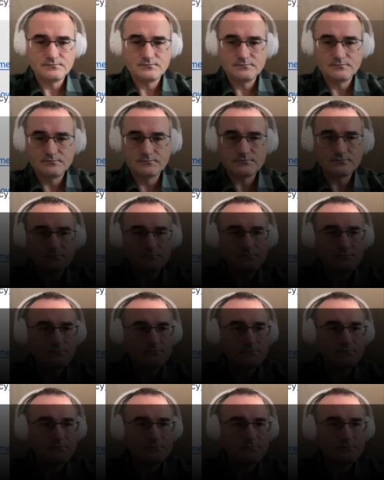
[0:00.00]

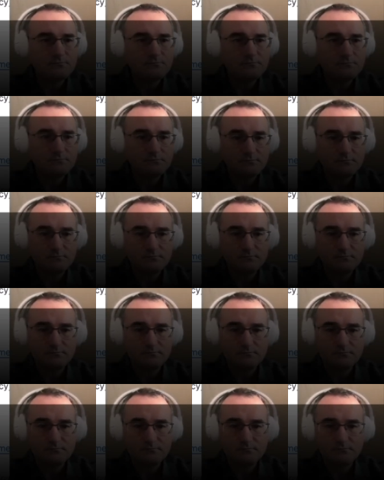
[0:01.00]

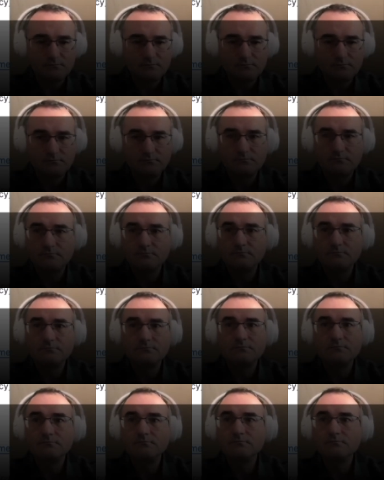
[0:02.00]

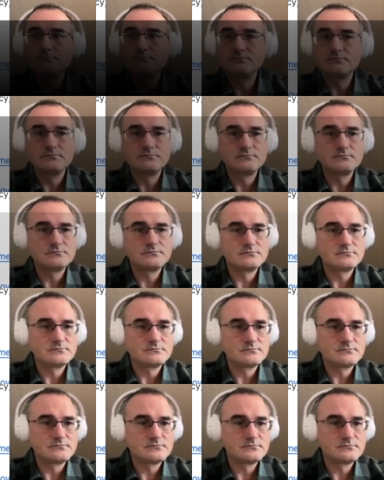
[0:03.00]

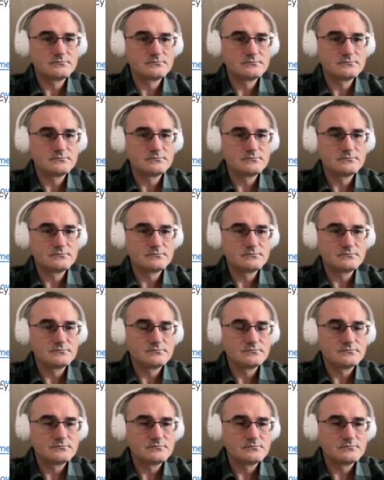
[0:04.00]
No one is speaking in this clip.